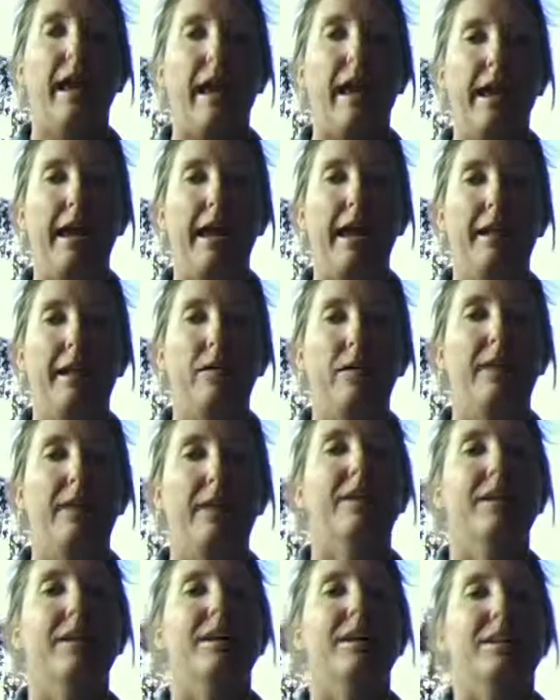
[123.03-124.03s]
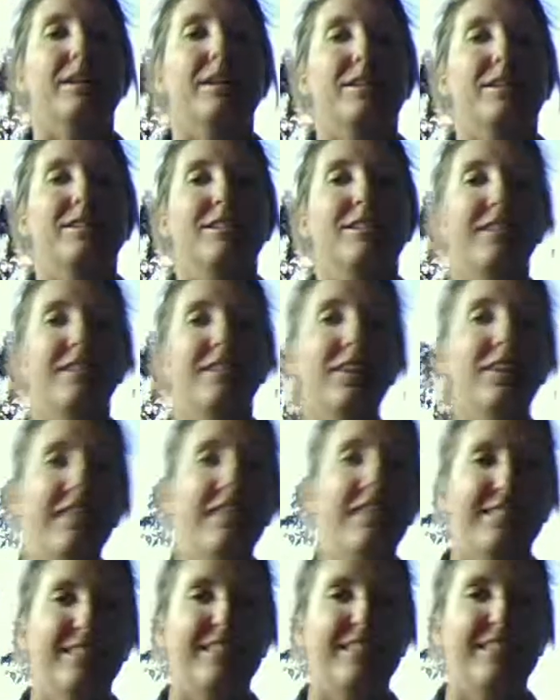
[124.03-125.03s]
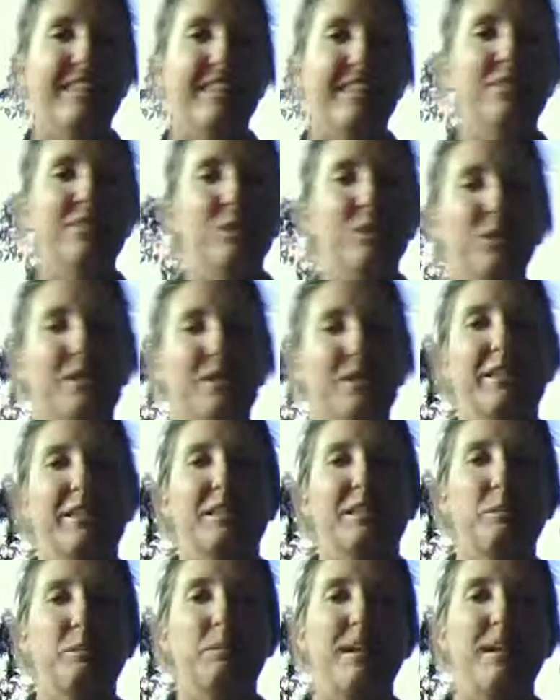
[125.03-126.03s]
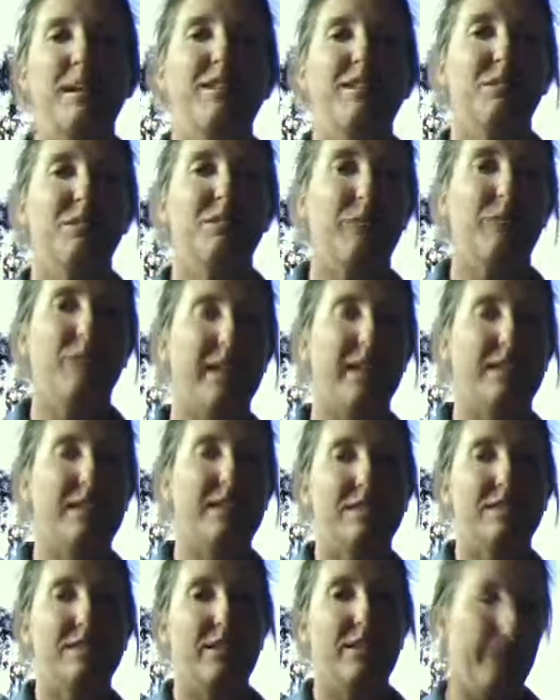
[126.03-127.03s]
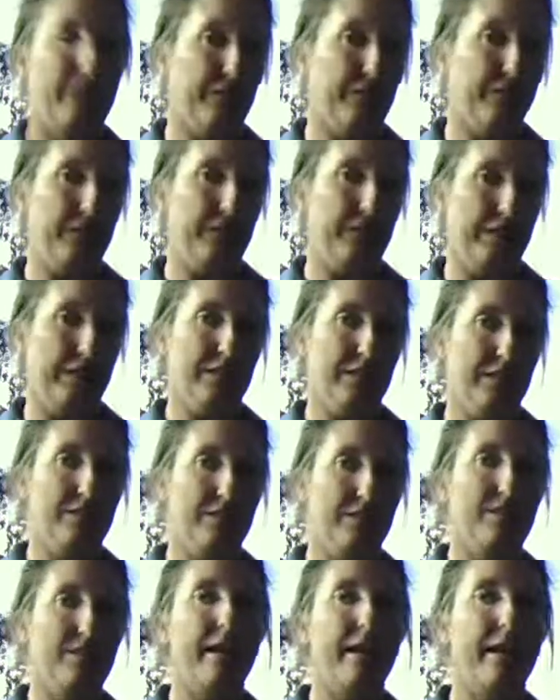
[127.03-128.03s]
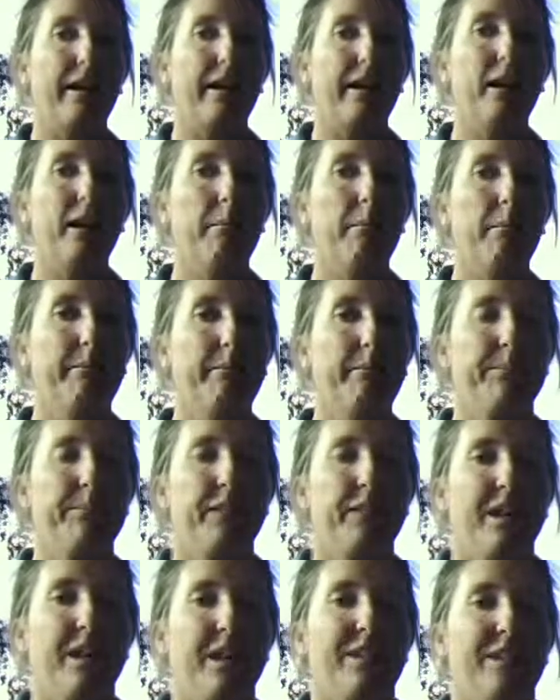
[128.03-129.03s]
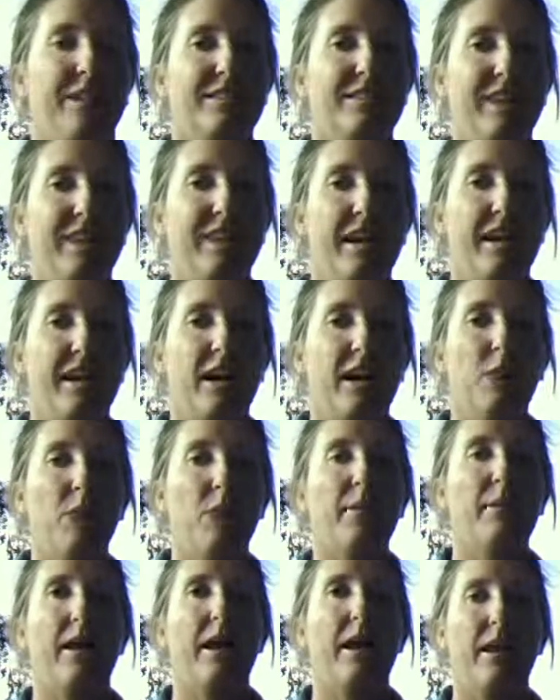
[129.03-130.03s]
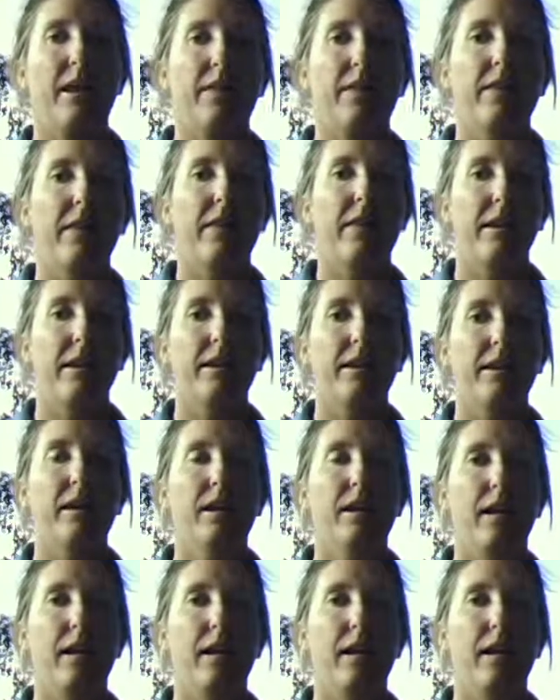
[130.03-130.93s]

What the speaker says: Anyway, so let's get into it, expanded awareness. So if you just get up, stand up, and then